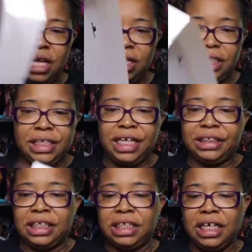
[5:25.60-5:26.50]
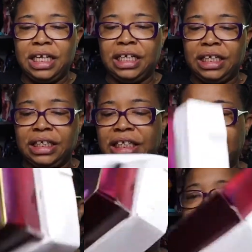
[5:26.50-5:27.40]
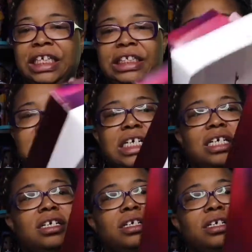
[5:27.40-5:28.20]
Let's get into it. Let's get into this good.